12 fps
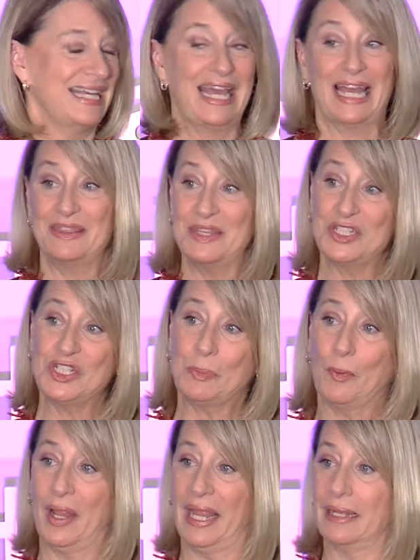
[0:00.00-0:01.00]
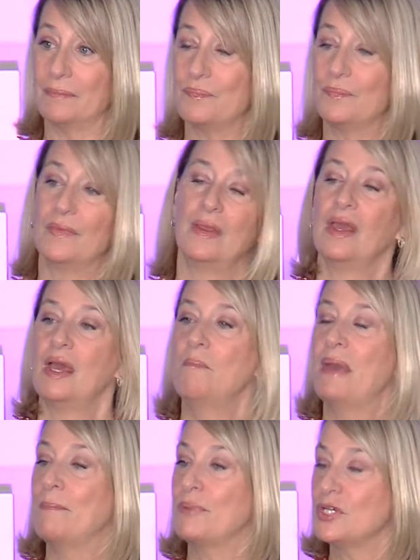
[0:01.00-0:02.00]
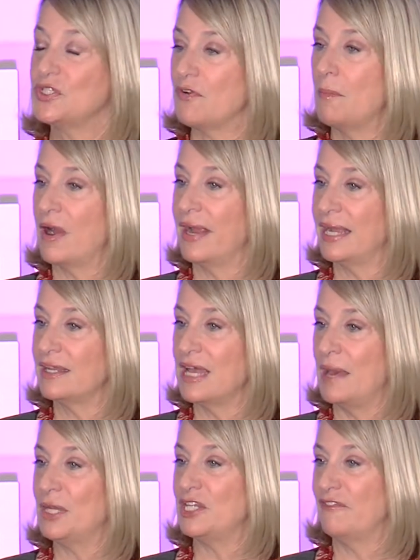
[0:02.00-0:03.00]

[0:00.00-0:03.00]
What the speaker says: And this spring, members from our economic